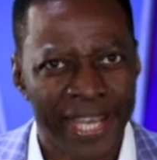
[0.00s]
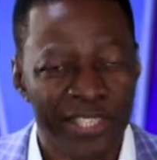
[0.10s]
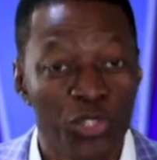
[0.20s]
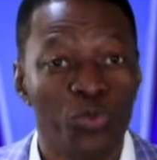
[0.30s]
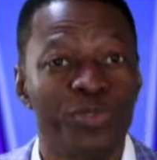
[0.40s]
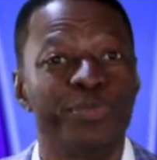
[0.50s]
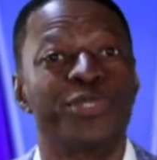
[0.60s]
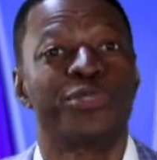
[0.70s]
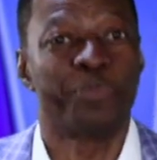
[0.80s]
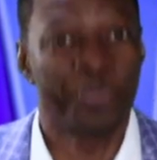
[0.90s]
And you would
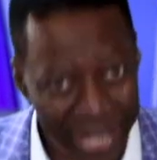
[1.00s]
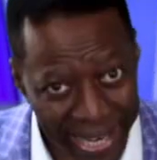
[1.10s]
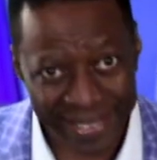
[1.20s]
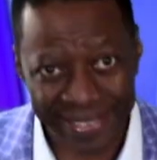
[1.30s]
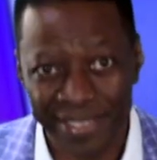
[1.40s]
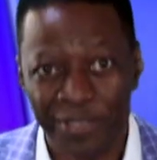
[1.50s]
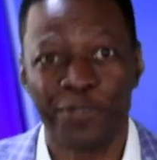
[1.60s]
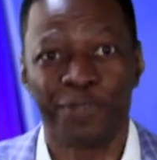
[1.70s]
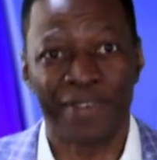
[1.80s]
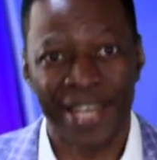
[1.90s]
be surprised
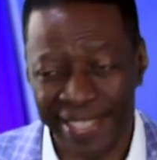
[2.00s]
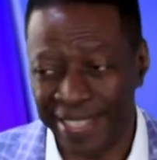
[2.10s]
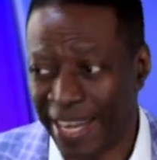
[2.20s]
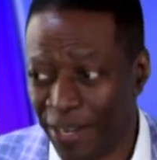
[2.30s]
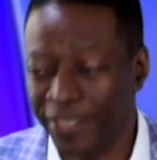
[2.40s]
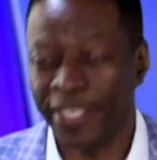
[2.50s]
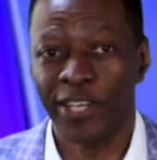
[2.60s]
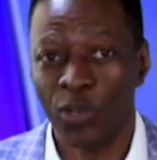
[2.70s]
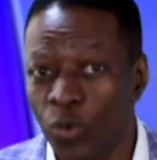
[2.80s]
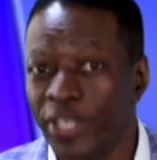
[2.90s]
to find out
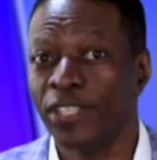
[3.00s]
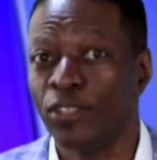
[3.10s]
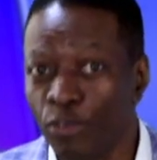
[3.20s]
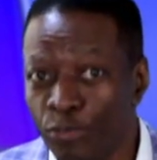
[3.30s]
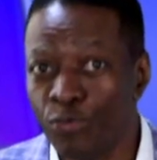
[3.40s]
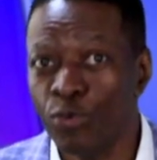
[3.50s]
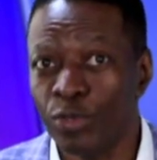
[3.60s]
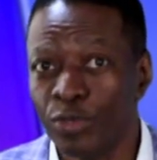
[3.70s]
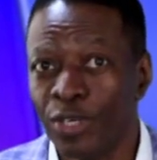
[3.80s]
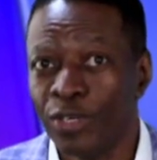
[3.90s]
they cooked enough
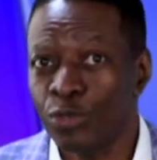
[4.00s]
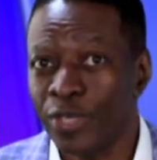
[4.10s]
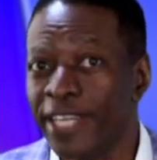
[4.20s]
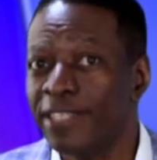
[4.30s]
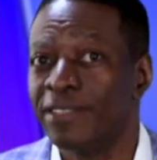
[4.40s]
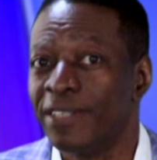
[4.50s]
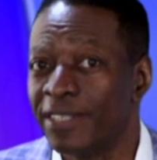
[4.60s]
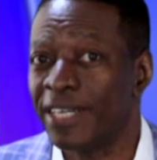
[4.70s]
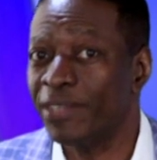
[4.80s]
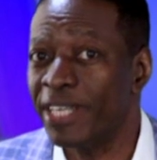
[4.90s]
food to get
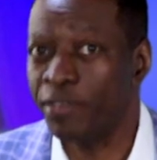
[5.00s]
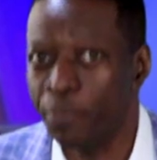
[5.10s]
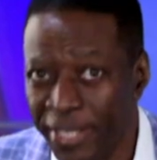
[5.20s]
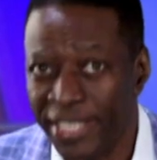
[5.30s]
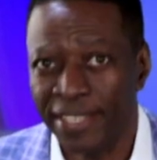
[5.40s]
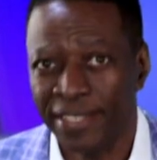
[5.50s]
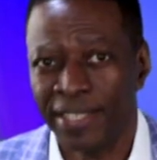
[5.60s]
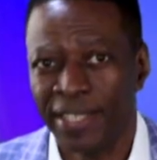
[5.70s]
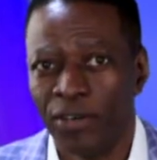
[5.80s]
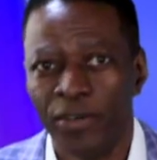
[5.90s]
around everybody.
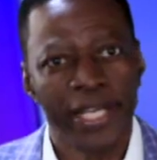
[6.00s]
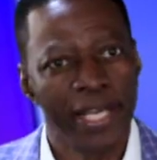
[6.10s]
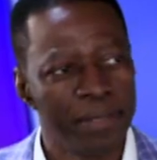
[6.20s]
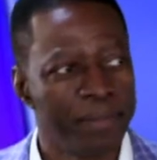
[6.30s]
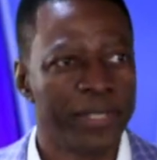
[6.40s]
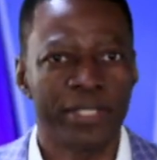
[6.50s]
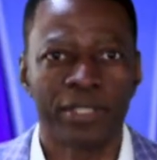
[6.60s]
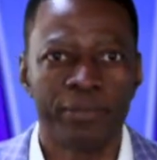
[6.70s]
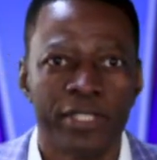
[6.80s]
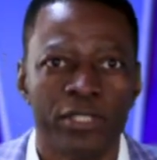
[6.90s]
Oh, yeah,
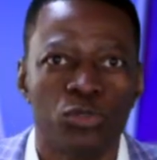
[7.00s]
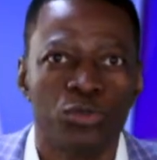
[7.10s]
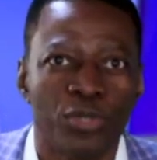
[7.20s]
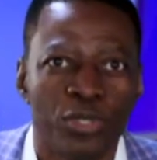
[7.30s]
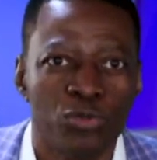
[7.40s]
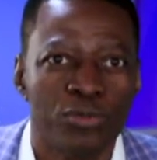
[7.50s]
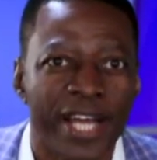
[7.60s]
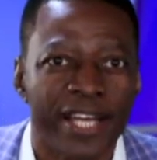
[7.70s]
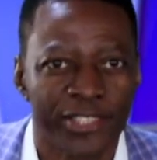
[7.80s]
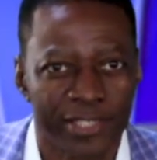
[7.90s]
somebody took 2
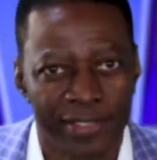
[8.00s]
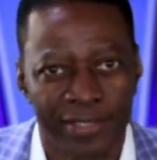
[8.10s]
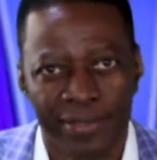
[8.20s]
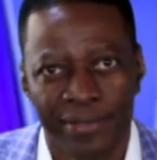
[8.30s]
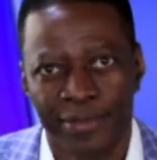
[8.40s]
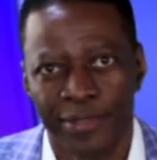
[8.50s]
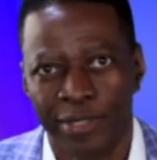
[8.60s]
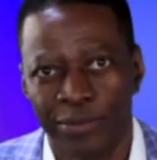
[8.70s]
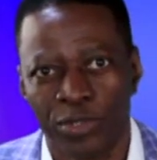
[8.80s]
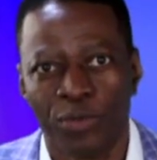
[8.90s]
rations.
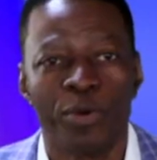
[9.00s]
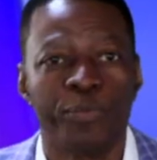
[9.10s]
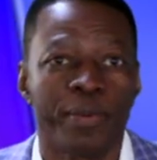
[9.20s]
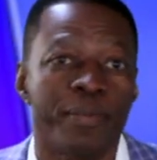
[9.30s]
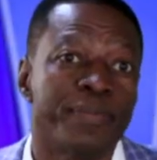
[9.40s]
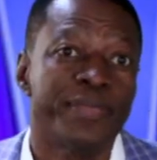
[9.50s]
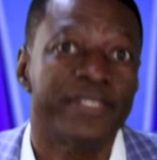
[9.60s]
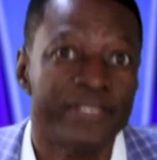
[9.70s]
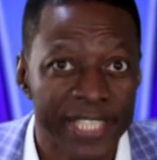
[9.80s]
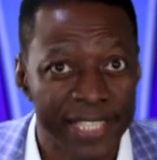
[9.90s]
Someone
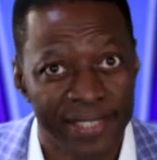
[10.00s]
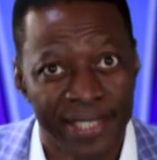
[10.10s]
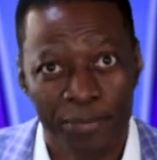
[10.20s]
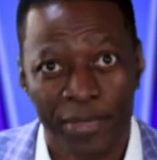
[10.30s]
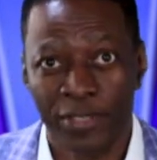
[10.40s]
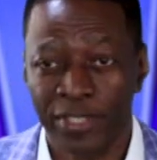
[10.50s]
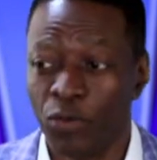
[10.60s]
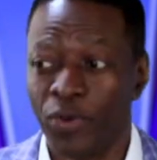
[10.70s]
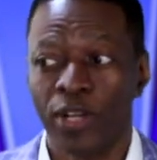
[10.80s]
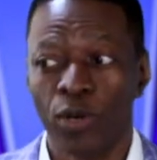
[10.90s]
probably 3
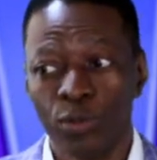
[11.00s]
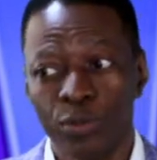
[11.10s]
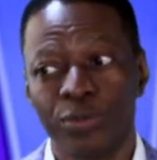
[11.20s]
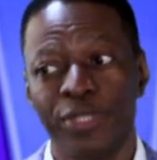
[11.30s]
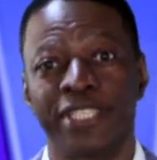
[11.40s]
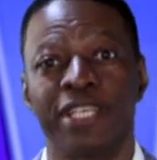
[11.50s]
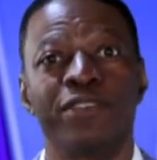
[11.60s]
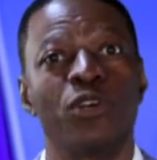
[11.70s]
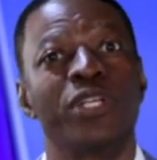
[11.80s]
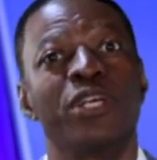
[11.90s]
because they were close to the
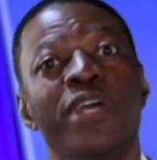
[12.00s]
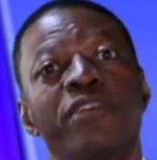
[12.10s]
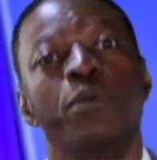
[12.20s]
serving or they were